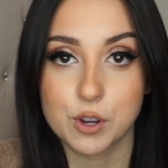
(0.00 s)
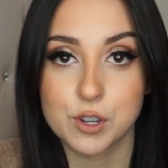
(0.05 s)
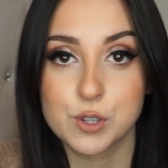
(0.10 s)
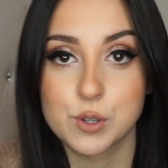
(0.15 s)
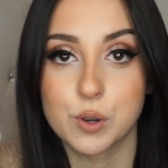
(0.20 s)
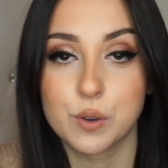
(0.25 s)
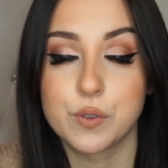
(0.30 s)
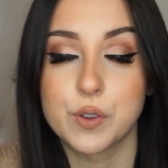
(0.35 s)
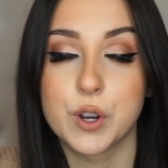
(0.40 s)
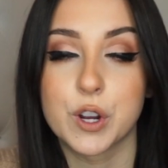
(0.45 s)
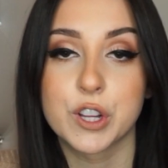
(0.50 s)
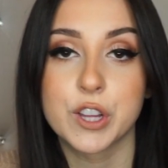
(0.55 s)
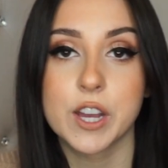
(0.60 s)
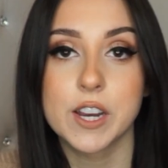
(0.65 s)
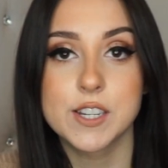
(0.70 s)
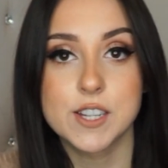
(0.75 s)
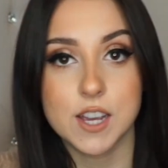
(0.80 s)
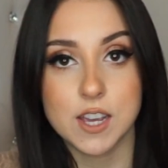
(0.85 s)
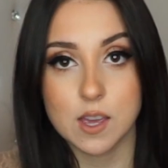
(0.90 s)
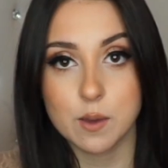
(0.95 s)
So if you're
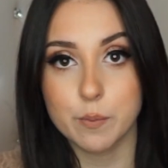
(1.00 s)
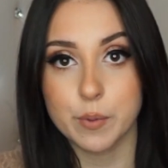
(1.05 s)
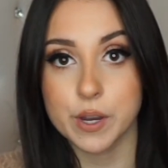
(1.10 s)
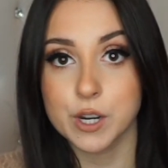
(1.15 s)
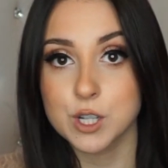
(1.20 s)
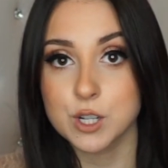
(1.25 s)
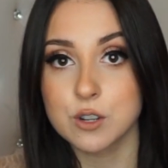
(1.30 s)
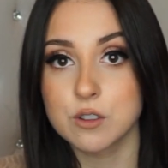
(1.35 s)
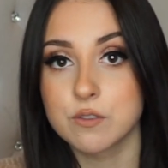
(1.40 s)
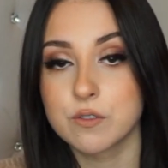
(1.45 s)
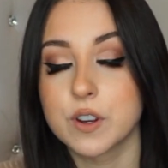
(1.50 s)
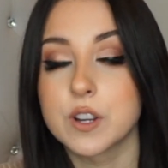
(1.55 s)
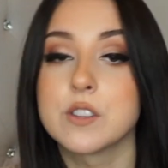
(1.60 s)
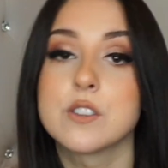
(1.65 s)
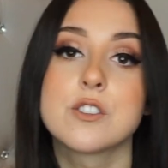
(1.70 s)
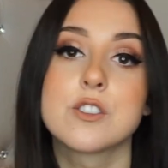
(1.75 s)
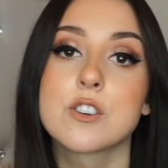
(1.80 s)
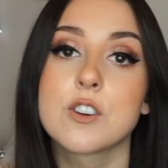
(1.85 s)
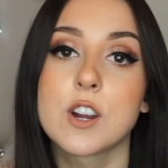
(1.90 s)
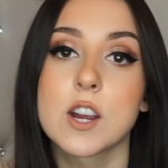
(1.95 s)
like taking pictures for
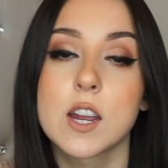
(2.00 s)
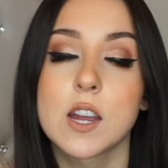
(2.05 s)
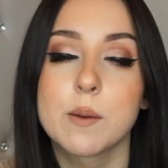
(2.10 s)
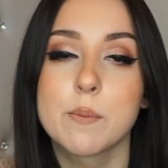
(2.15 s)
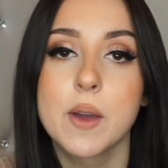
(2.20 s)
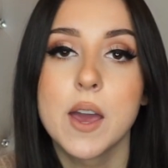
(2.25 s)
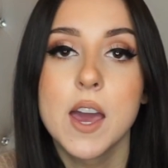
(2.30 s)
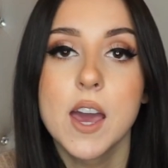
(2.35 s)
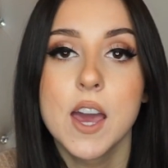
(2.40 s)
Instagram